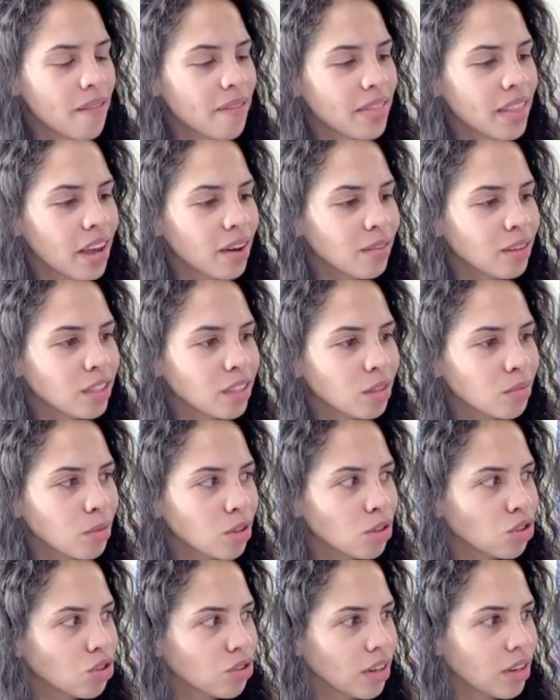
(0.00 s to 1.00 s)
That was the
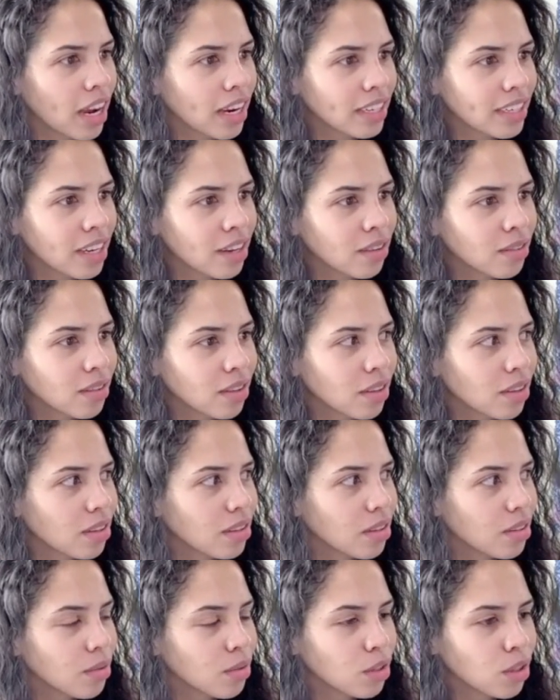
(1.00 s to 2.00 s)
most dragged out,
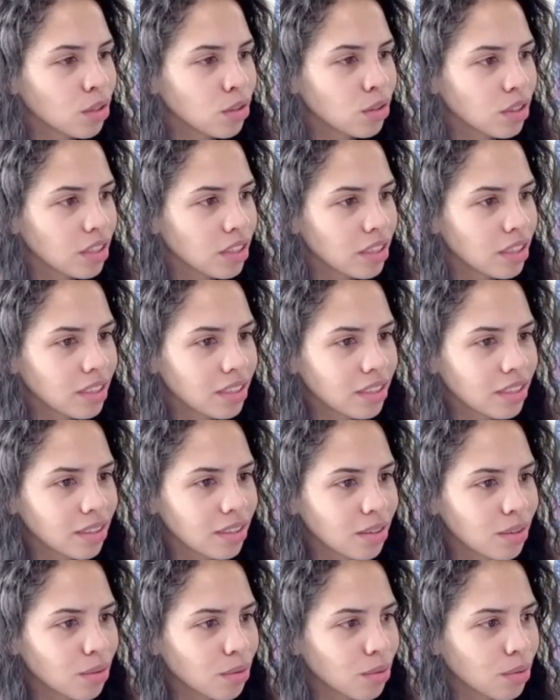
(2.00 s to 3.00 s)
useless,
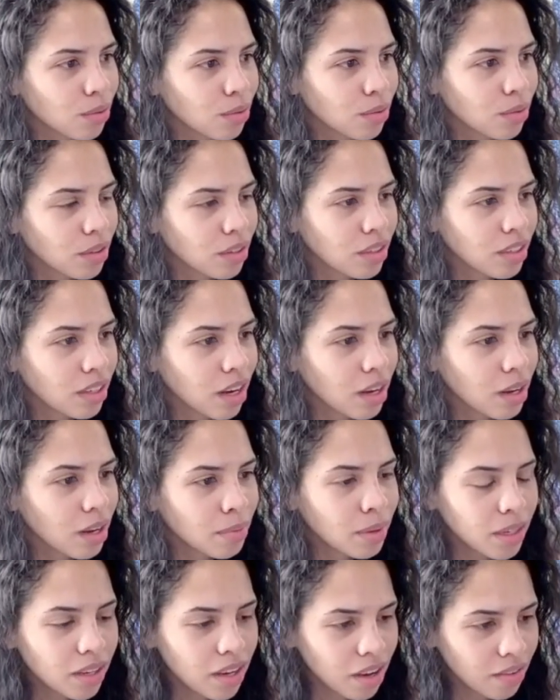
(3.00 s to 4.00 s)

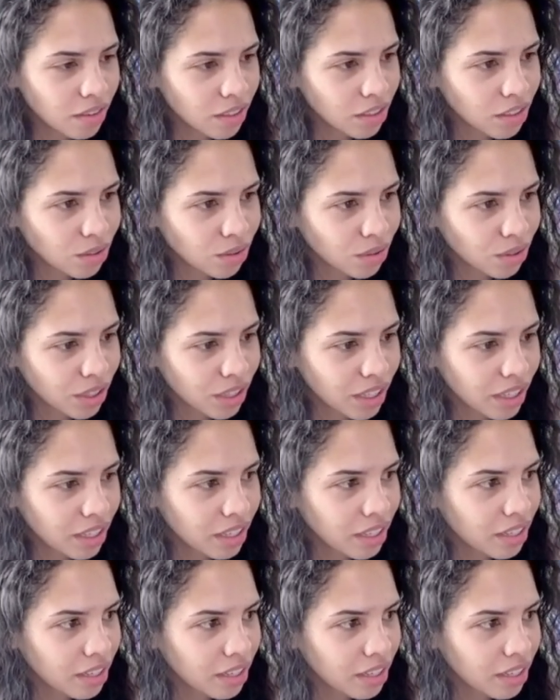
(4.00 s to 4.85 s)
dumb cover story.